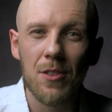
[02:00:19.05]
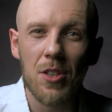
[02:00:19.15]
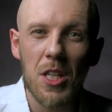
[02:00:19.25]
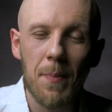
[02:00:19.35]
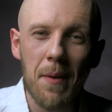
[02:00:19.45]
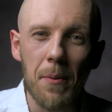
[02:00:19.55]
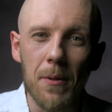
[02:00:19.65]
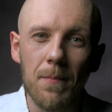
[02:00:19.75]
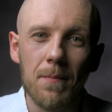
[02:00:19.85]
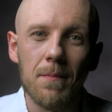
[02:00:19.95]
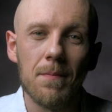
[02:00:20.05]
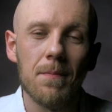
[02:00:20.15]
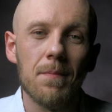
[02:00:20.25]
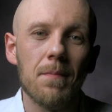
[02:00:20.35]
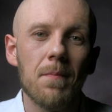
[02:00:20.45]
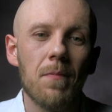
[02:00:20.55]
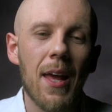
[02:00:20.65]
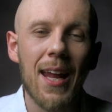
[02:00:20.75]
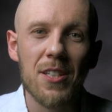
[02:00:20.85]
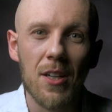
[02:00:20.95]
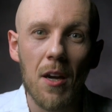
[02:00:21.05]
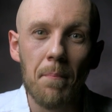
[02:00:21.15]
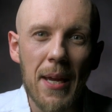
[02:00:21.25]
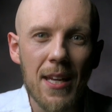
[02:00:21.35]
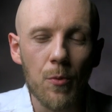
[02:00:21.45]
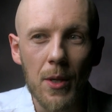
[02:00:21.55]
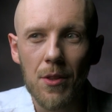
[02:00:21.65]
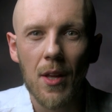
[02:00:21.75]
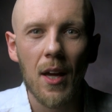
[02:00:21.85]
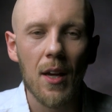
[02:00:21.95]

these people. It has to compete with